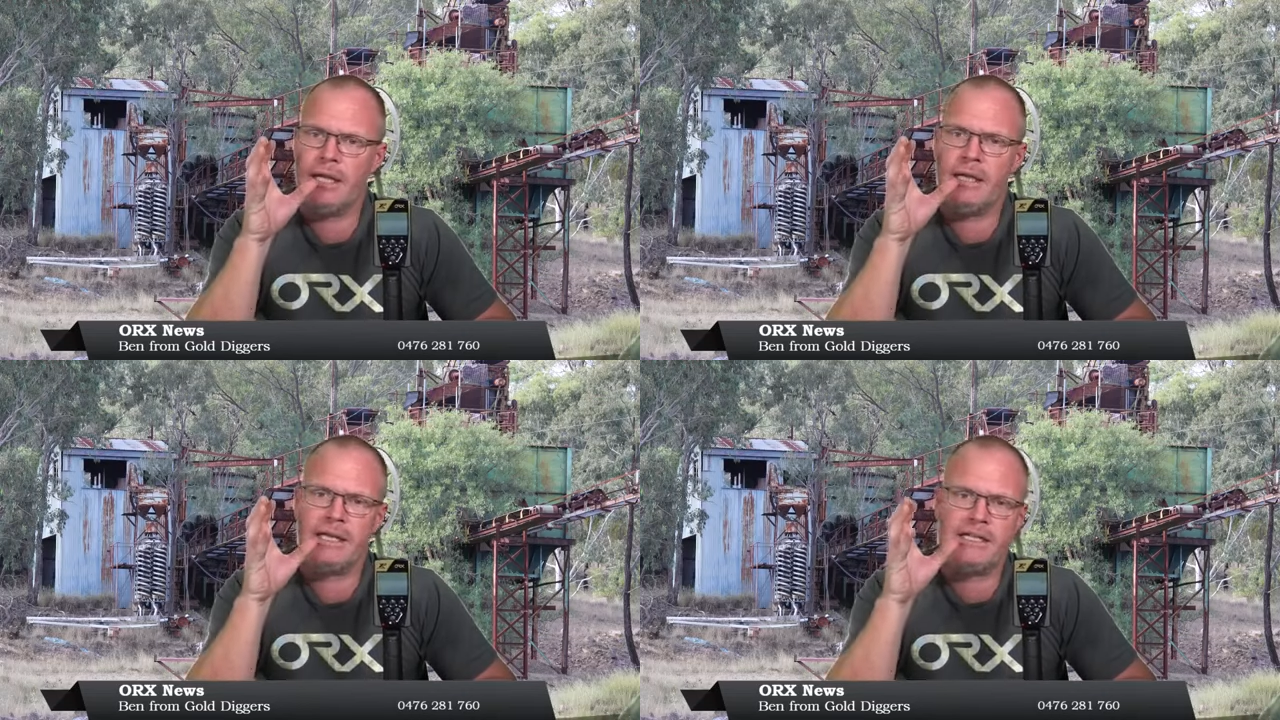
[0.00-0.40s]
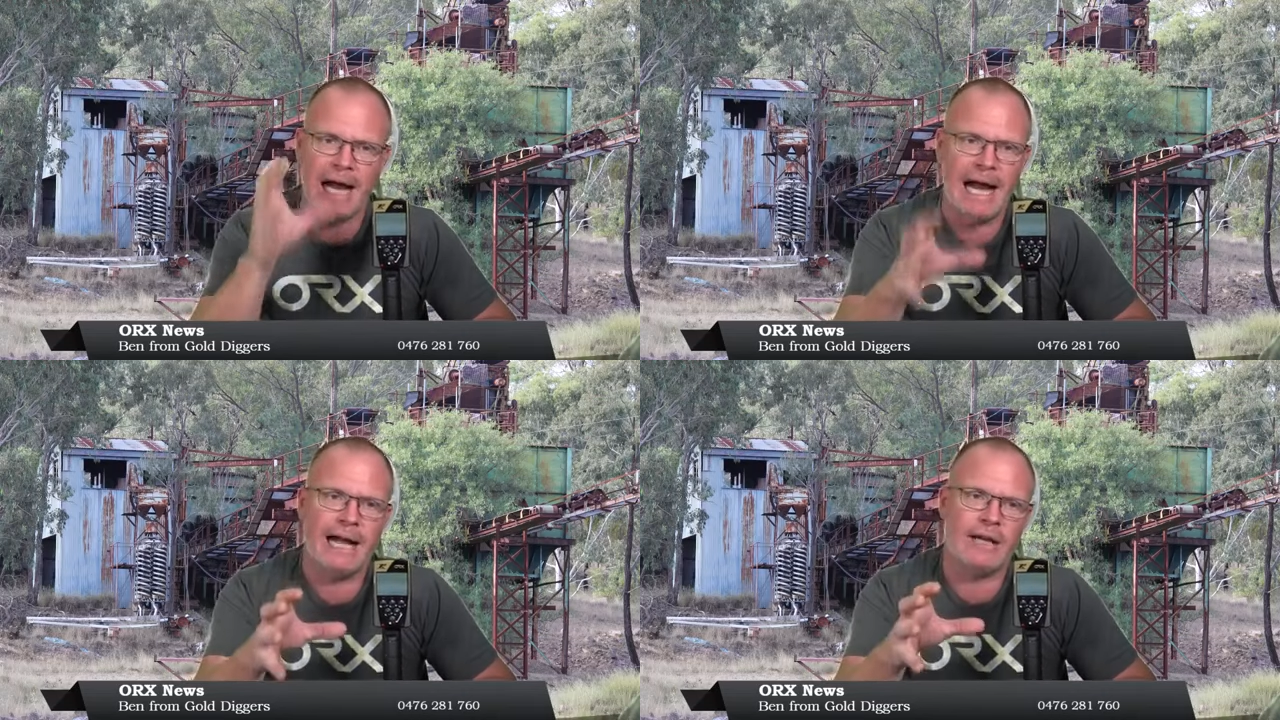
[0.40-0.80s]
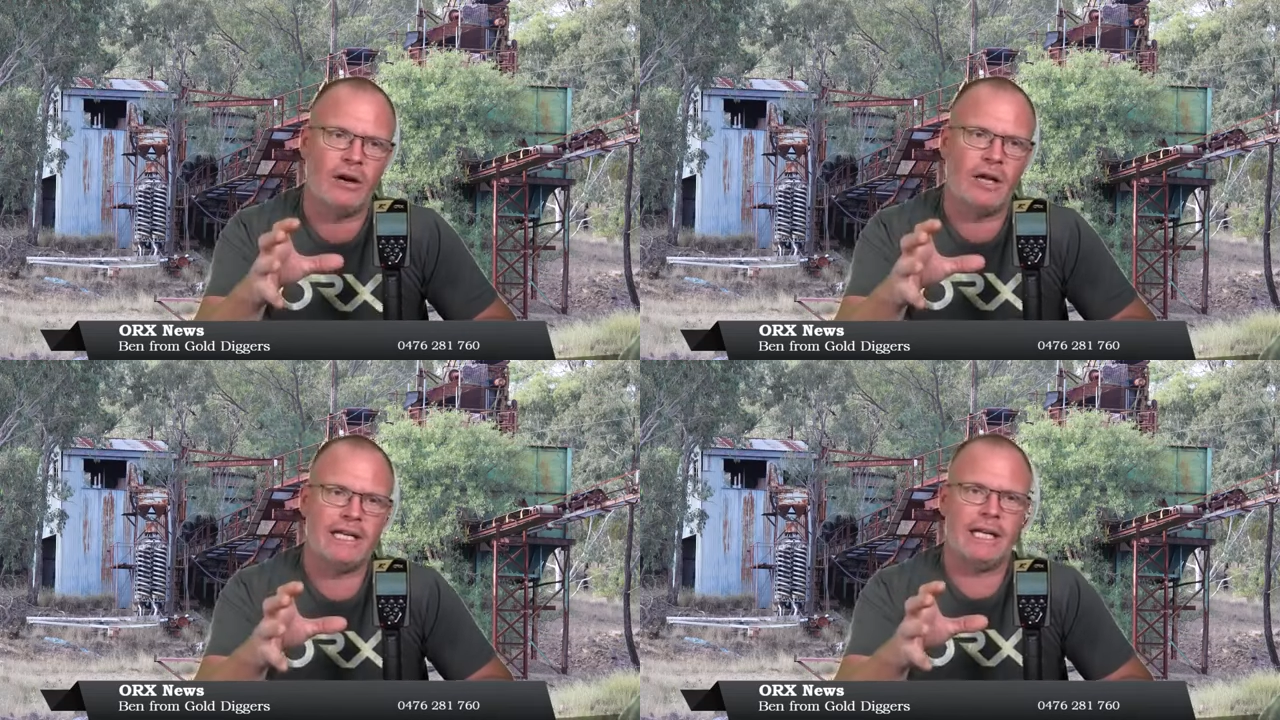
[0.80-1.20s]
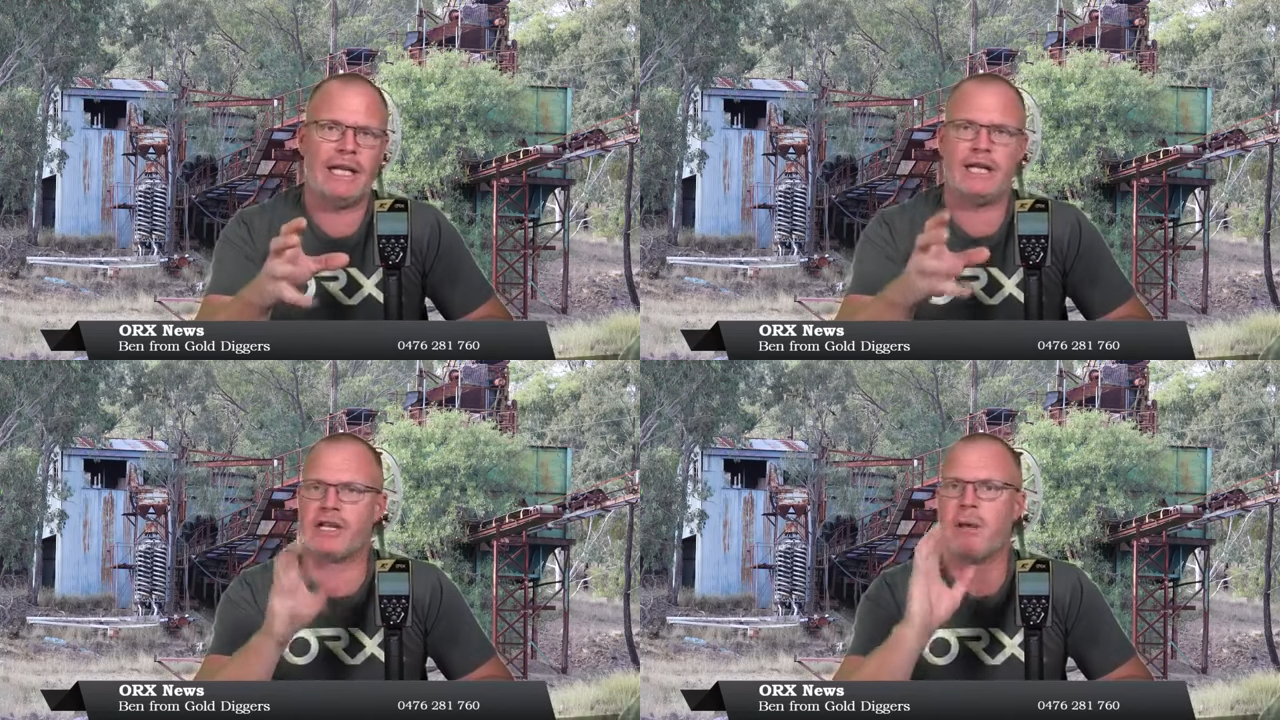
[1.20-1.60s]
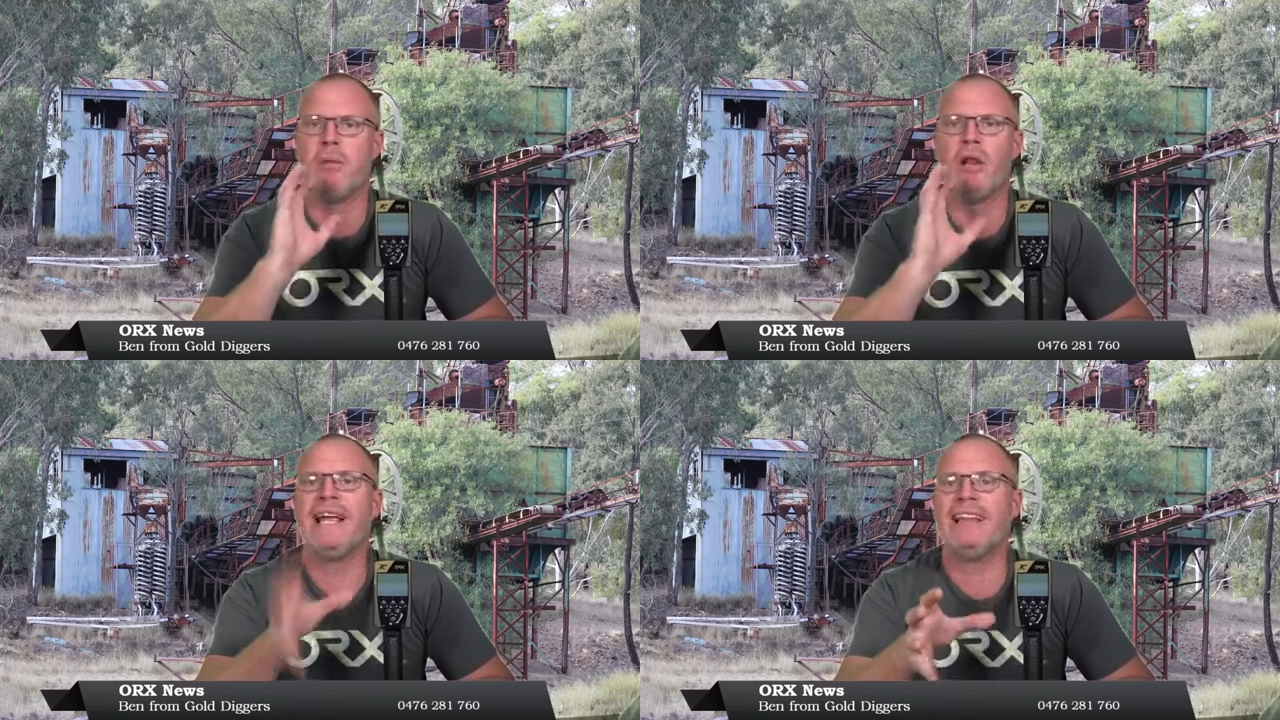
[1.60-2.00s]
your target ID is
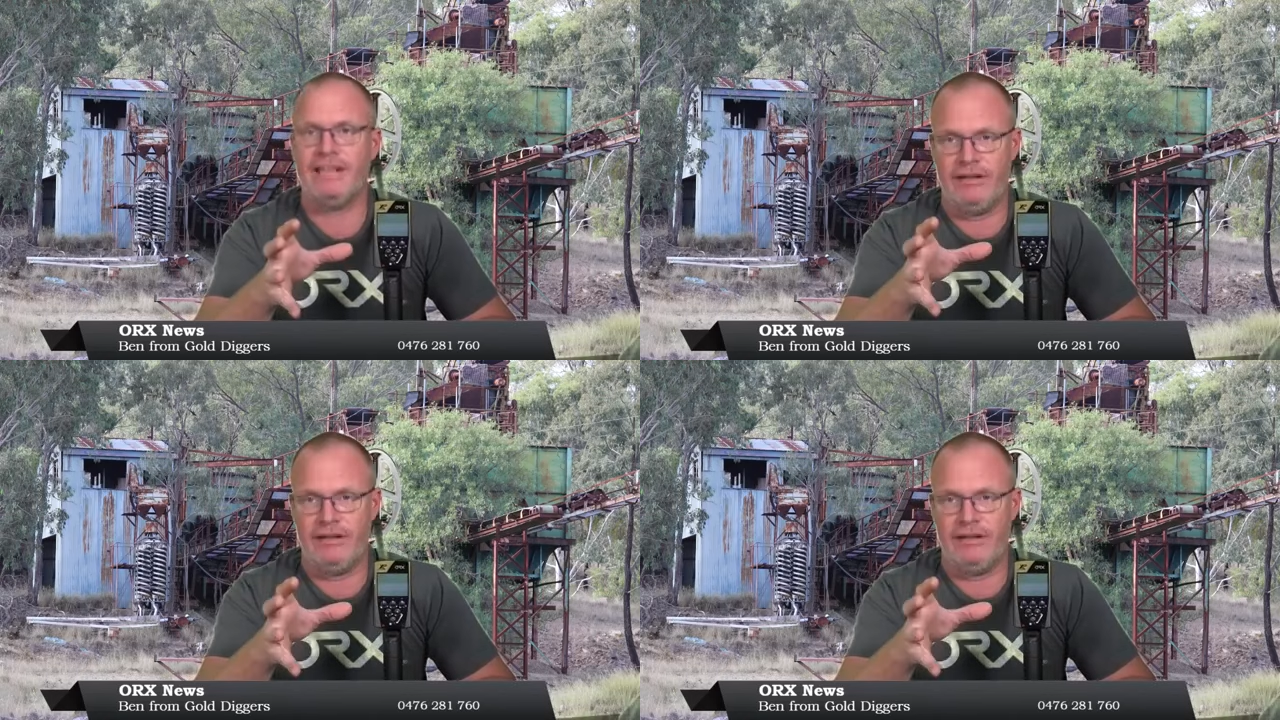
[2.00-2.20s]
completely